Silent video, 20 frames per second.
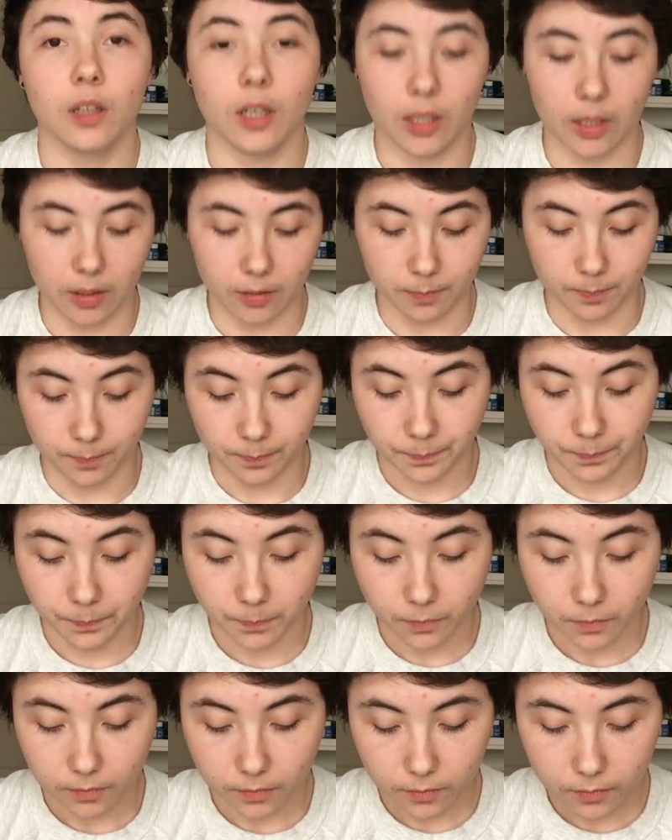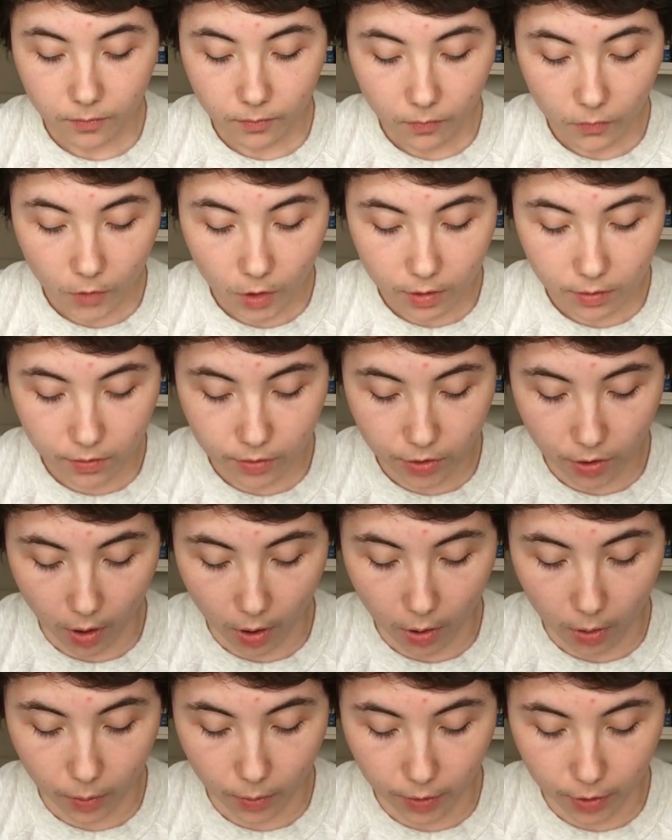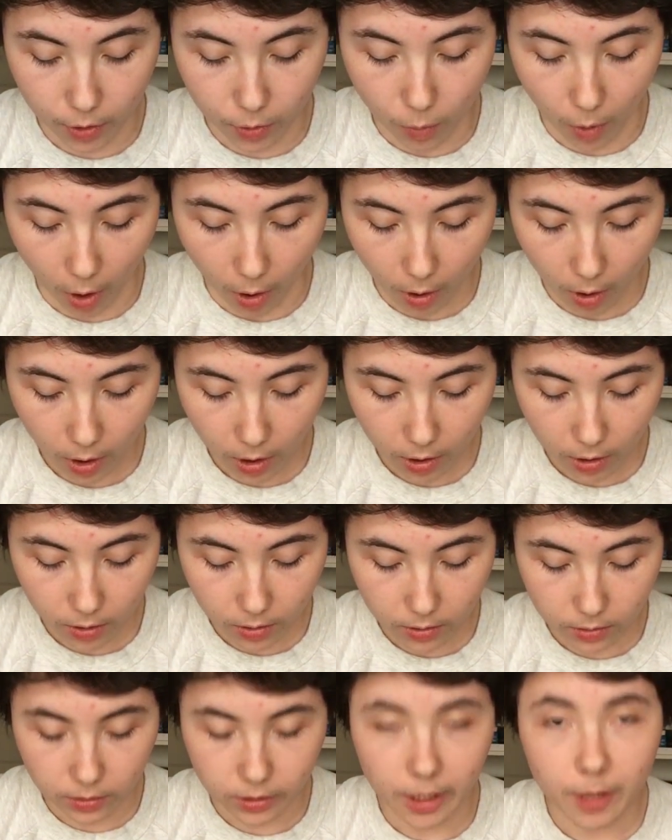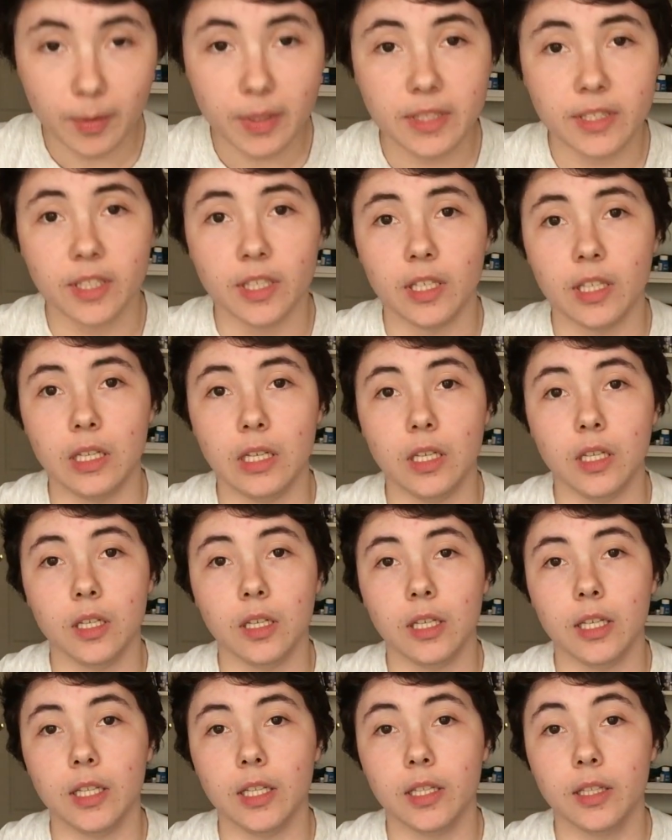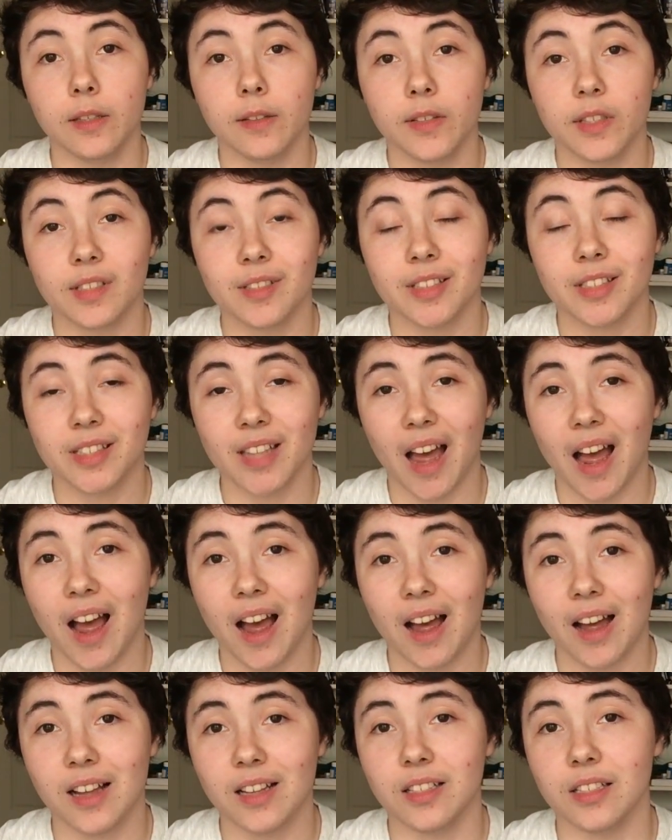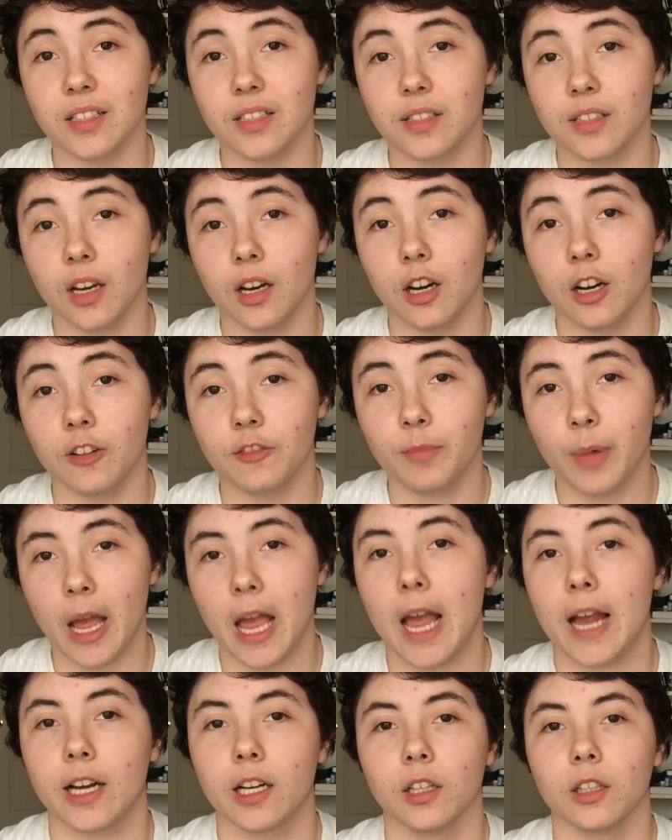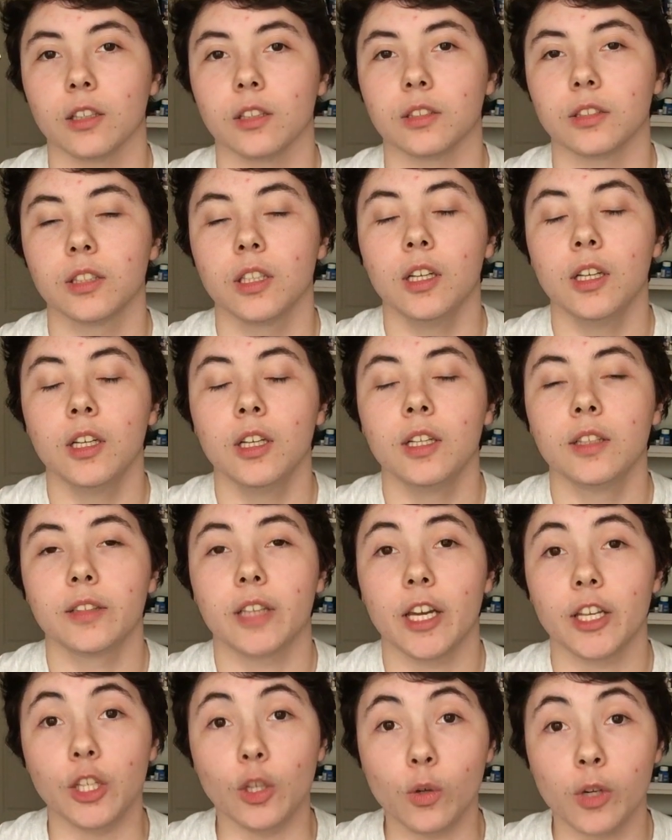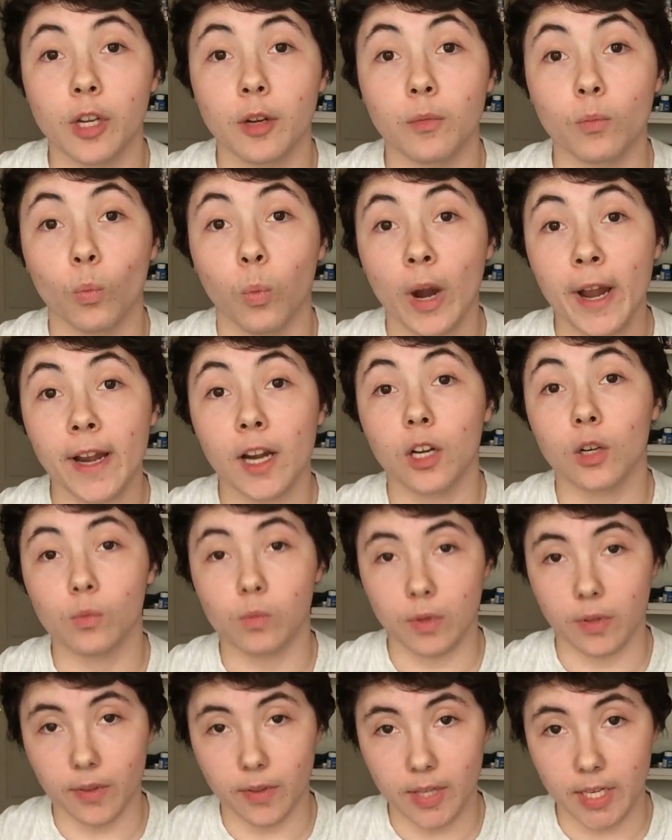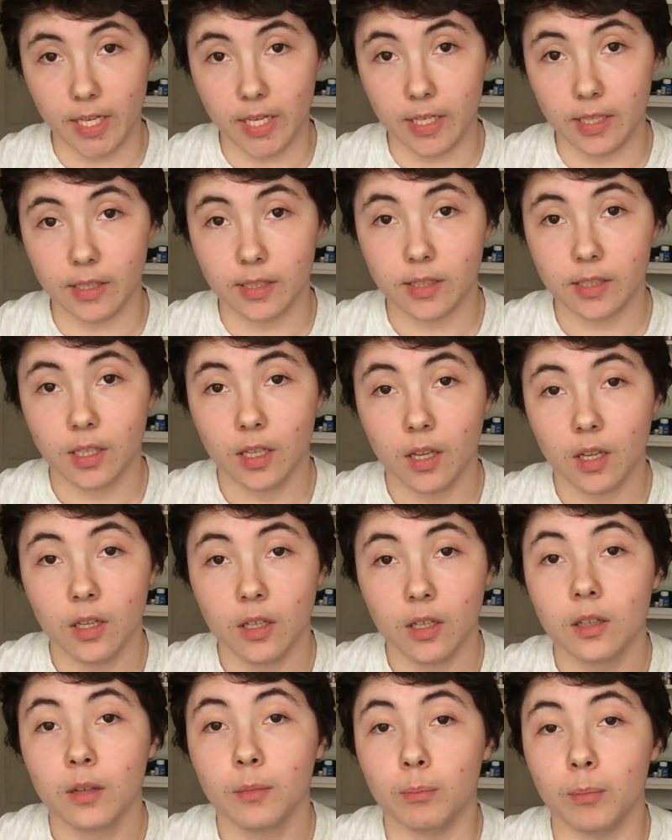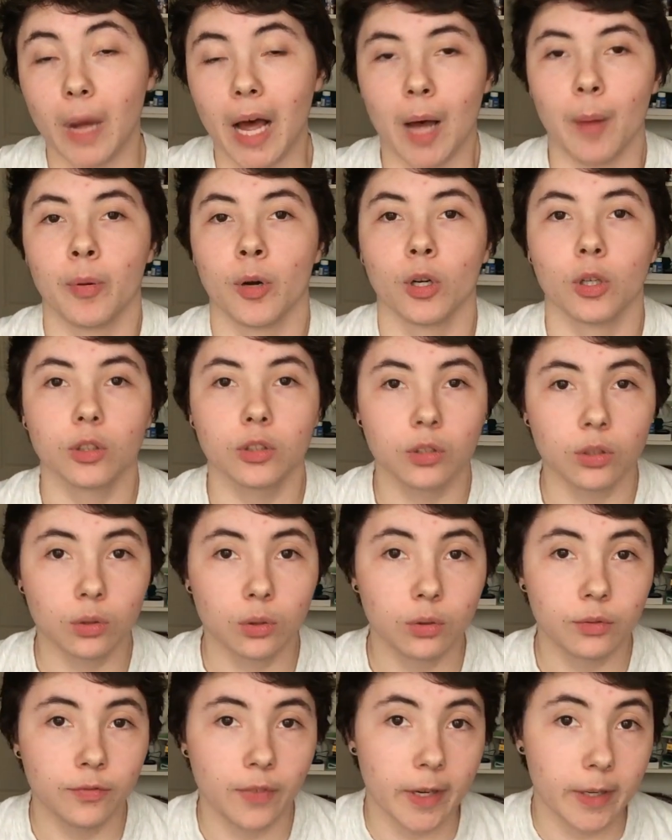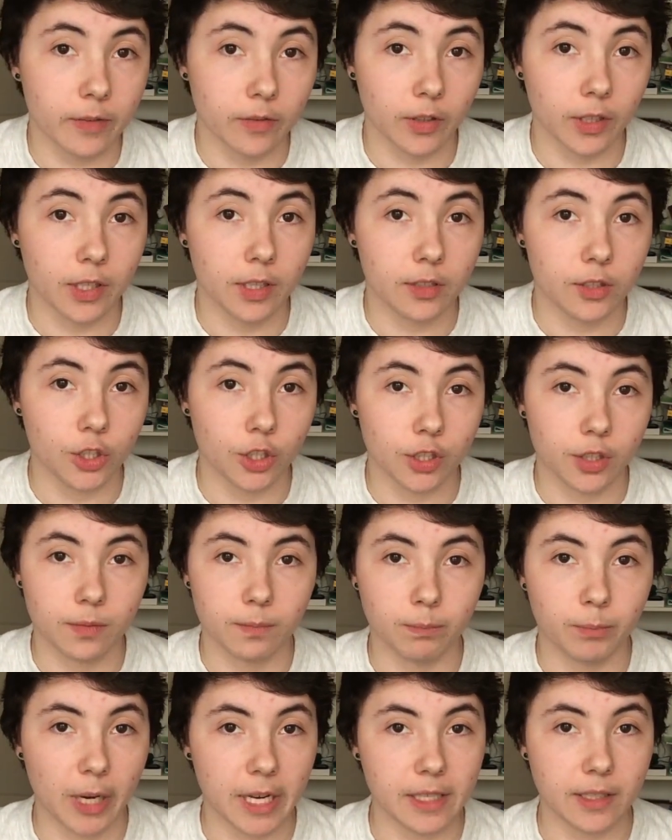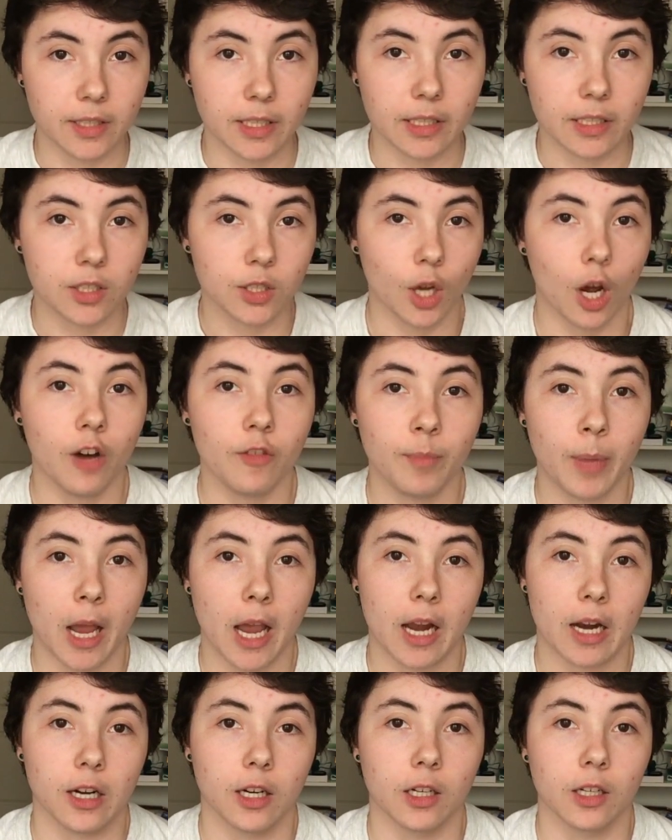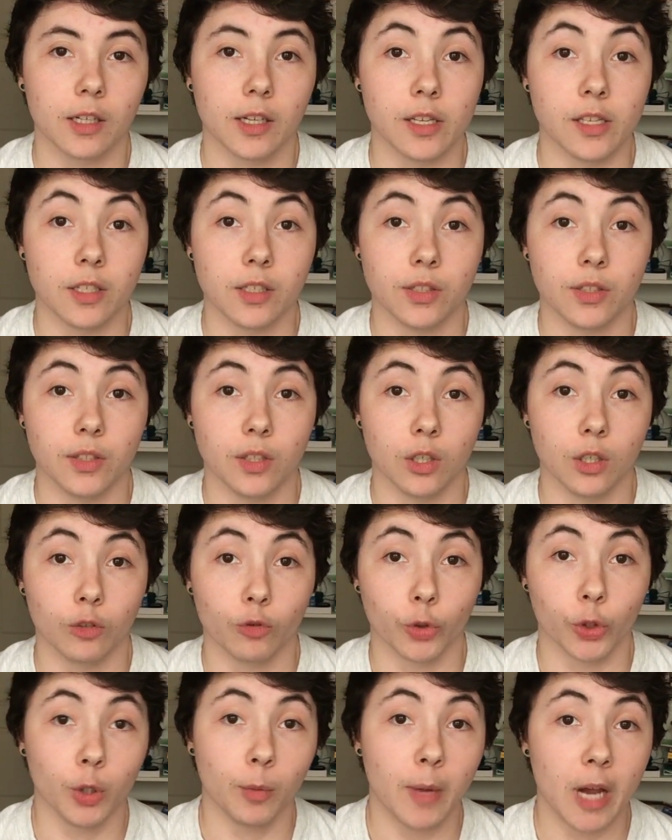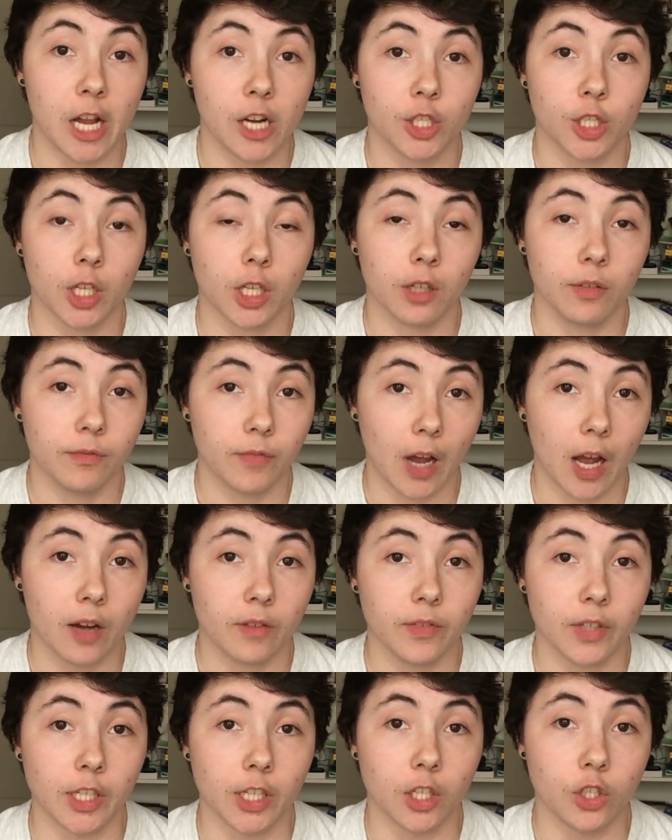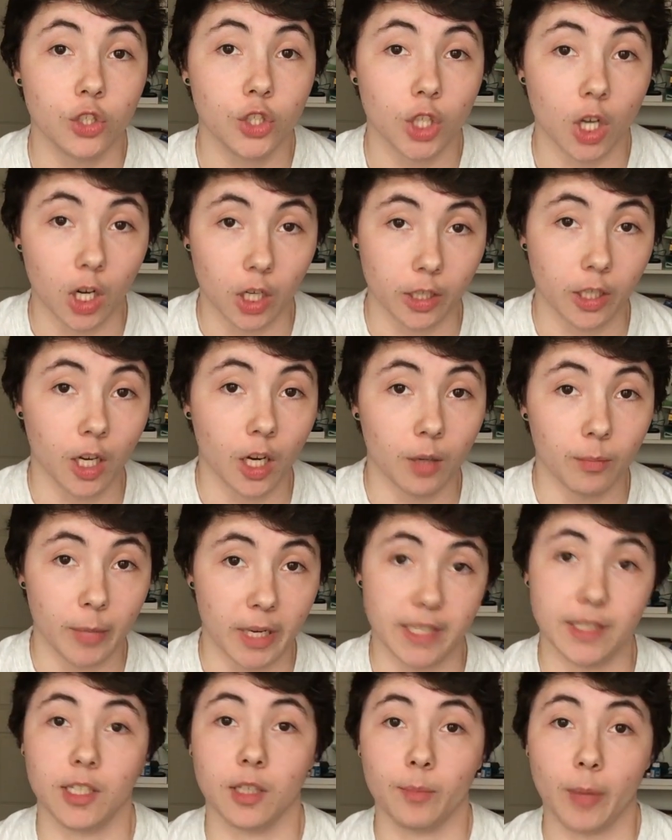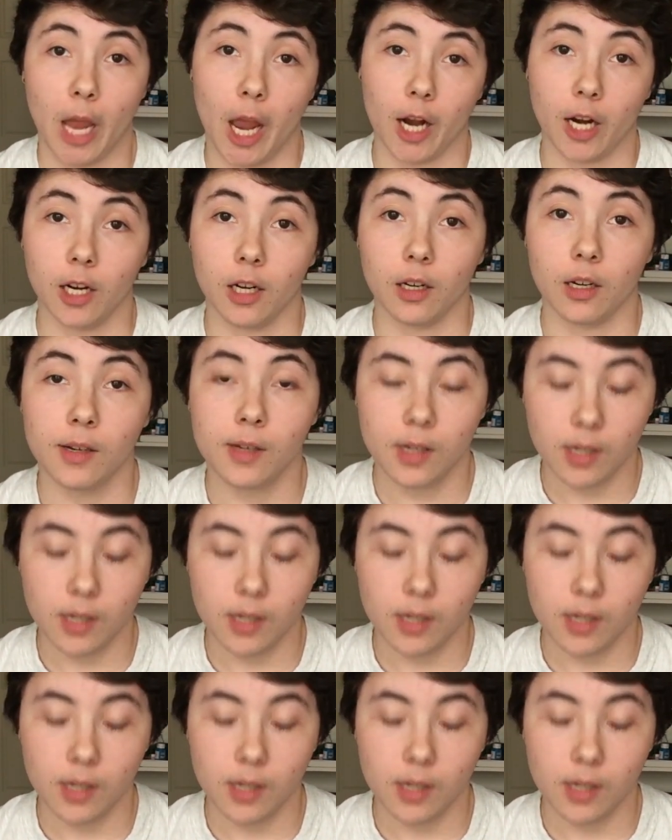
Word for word: Um, so you are limited in the size of packers that you can wear with these. My personal favorite, just basic soft packer, is the Real Magic 5 inch uncut basic packer.